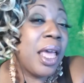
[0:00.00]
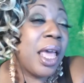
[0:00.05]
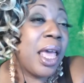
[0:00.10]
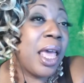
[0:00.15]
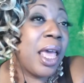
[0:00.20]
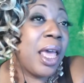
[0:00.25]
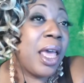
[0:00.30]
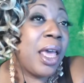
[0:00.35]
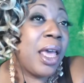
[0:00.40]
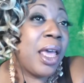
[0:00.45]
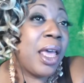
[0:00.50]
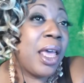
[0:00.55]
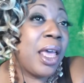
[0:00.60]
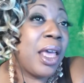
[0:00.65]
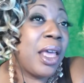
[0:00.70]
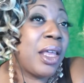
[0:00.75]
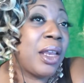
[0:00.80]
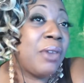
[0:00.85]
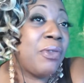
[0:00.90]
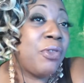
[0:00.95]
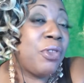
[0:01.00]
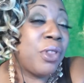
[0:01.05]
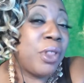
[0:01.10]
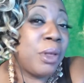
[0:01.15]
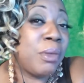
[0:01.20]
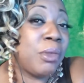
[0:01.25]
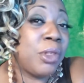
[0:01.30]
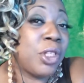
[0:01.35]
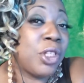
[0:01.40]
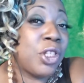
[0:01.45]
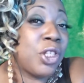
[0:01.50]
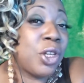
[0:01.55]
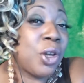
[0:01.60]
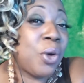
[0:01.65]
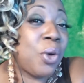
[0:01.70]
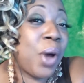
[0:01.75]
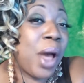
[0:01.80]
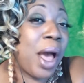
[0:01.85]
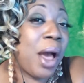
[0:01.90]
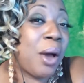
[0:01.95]
and for them to
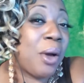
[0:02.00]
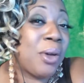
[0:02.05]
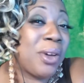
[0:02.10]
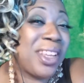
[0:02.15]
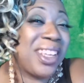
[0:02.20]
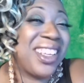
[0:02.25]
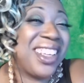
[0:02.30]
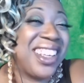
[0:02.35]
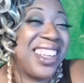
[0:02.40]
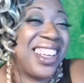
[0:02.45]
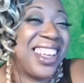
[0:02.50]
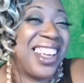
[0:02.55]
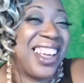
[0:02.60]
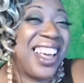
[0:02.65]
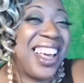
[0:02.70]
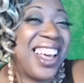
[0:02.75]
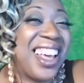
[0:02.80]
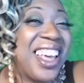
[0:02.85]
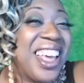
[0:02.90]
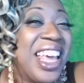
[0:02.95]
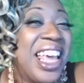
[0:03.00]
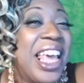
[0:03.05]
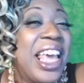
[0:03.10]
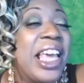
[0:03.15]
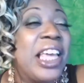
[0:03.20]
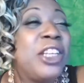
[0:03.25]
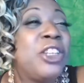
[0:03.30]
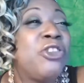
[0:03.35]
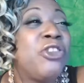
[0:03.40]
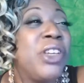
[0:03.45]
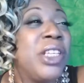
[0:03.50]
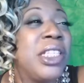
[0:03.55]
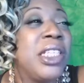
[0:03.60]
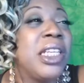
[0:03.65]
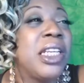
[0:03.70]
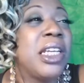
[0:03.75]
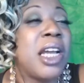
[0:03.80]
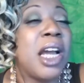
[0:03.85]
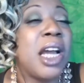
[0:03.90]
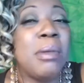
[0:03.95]
show out, and
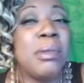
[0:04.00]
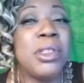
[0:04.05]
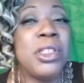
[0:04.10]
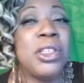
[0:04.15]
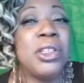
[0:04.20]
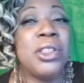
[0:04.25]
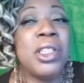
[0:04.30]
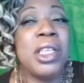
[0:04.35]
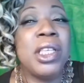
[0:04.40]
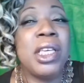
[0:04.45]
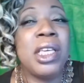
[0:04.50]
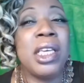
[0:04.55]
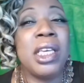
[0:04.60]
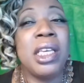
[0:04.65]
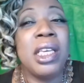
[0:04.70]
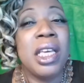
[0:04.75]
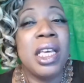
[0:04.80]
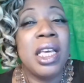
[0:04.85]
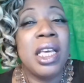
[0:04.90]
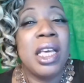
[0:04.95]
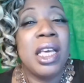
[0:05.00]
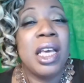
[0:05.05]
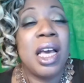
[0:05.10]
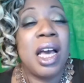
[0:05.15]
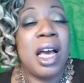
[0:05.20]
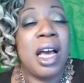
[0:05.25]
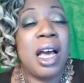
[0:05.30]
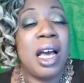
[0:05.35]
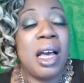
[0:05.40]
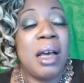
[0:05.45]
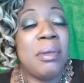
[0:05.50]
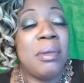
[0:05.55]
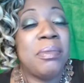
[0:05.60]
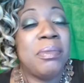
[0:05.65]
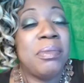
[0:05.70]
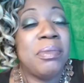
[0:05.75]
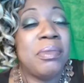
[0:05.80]
Tracy to come to the I